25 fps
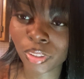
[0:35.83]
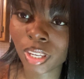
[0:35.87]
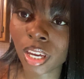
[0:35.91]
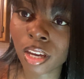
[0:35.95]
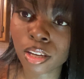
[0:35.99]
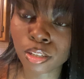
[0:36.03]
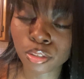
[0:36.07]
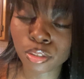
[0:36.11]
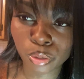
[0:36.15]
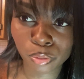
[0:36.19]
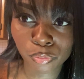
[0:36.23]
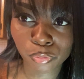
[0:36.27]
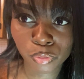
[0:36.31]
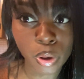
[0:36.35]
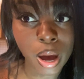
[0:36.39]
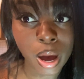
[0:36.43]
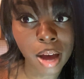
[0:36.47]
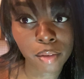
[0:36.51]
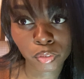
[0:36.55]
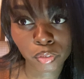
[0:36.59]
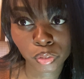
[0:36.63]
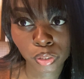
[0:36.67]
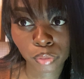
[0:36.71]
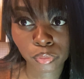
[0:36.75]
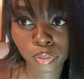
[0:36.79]
So if you
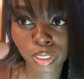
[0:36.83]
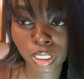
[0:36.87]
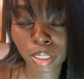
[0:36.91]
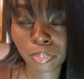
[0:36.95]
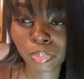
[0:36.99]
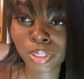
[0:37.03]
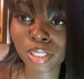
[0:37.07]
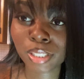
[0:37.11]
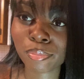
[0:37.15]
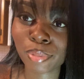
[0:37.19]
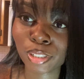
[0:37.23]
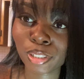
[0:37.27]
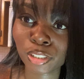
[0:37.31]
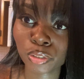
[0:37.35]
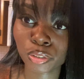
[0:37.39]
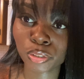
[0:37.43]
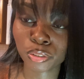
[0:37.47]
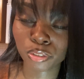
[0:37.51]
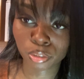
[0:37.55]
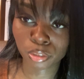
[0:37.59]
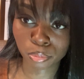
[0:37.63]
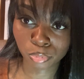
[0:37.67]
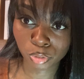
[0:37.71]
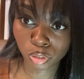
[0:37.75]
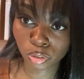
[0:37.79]
haven't already, please make sure you
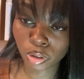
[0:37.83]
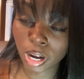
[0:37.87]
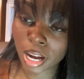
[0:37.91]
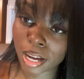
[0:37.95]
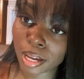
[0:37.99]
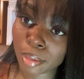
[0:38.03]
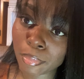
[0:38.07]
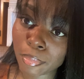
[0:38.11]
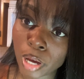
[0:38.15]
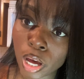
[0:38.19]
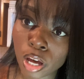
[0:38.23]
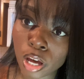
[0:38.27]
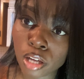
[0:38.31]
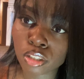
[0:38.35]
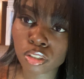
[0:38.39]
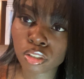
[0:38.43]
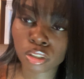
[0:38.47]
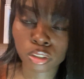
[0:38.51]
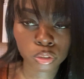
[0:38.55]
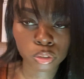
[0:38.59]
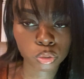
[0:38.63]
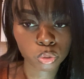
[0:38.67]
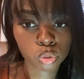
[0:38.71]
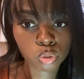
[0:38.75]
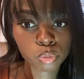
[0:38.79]
subscribe, turn
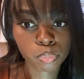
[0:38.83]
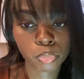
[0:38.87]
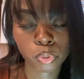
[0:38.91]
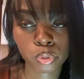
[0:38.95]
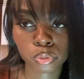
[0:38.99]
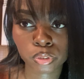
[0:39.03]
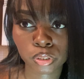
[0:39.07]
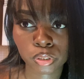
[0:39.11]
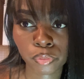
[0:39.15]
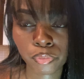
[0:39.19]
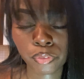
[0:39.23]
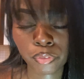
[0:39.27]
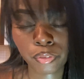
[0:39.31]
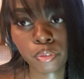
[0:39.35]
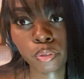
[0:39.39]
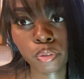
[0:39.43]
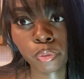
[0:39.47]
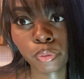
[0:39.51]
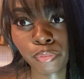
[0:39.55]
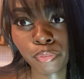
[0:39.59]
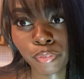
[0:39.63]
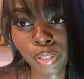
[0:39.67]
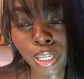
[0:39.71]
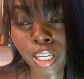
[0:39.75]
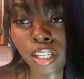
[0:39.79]
on those post
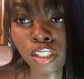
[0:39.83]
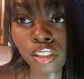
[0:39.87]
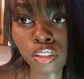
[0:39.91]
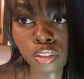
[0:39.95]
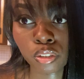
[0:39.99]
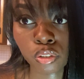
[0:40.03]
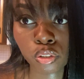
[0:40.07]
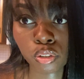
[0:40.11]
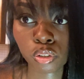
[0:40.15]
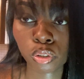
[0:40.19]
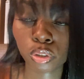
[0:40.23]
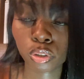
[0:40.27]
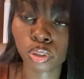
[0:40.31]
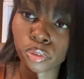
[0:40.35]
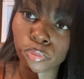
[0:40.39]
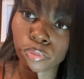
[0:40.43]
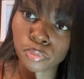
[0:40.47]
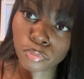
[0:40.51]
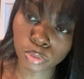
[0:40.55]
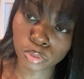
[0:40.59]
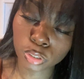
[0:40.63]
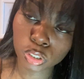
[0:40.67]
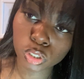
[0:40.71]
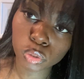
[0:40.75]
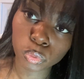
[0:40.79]
notifications so you're the
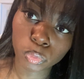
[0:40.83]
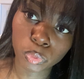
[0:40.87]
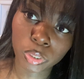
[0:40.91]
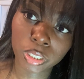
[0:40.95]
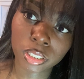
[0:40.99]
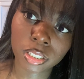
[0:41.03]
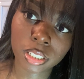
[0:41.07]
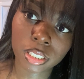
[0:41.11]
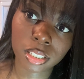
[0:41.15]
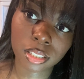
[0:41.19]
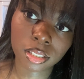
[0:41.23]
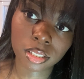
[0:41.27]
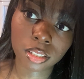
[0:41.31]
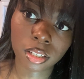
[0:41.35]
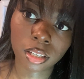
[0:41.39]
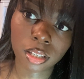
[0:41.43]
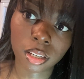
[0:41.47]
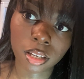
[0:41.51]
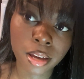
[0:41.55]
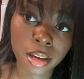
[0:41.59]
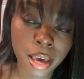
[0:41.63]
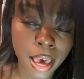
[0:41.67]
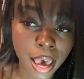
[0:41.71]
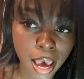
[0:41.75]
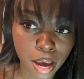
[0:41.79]
first one to see
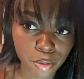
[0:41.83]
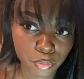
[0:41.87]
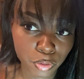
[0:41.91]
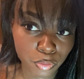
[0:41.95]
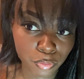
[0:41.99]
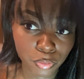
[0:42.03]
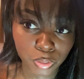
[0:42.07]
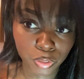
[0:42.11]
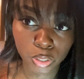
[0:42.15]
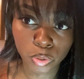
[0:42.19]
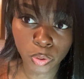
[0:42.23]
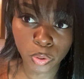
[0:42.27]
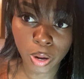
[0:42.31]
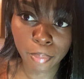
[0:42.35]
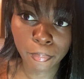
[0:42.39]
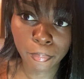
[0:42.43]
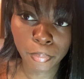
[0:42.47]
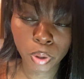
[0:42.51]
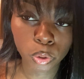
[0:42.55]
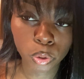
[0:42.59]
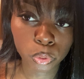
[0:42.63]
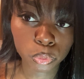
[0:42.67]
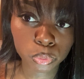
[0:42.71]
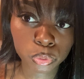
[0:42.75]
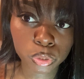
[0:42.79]
every video I
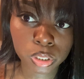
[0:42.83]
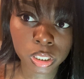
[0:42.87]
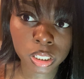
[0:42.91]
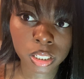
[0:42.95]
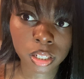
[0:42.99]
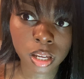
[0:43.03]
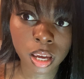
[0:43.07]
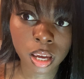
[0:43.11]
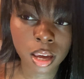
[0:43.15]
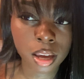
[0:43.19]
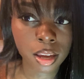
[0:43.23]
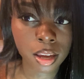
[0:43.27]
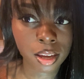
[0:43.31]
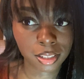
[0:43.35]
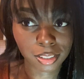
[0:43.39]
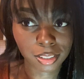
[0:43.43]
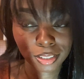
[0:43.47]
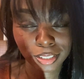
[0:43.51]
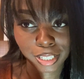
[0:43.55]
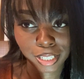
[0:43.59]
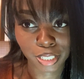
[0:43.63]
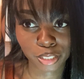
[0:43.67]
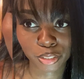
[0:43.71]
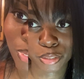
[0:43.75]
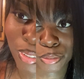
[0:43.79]
post, and
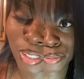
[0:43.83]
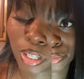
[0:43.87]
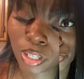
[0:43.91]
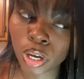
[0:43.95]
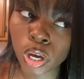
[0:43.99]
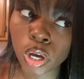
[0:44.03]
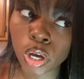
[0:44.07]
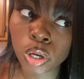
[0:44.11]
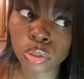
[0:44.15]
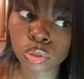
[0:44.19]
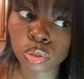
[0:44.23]
stay tuned.